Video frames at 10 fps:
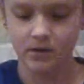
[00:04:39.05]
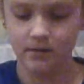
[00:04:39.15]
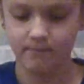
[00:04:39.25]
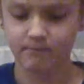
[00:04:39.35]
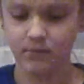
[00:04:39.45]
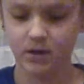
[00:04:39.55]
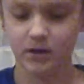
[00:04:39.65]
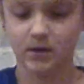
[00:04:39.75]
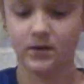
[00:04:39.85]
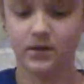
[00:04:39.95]

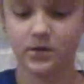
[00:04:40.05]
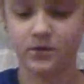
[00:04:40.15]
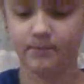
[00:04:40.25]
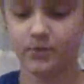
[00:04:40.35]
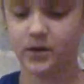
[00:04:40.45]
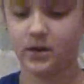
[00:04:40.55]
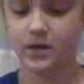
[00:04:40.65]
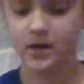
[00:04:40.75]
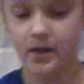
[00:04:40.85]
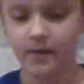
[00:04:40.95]
me, but
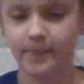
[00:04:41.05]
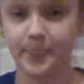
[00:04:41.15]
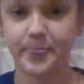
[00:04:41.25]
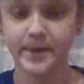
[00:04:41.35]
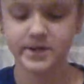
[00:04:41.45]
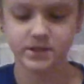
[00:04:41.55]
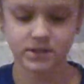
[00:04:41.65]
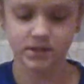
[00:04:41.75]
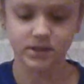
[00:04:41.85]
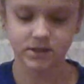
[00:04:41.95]
this
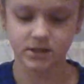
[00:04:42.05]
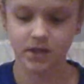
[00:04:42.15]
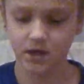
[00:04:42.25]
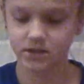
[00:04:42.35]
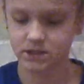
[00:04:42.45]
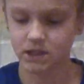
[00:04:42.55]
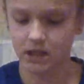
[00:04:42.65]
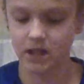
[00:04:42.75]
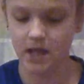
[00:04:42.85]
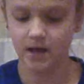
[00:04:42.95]
is the
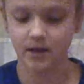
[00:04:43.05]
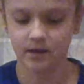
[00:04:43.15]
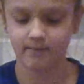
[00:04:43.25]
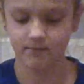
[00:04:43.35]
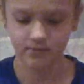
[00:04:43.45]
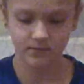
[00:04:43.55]
slime.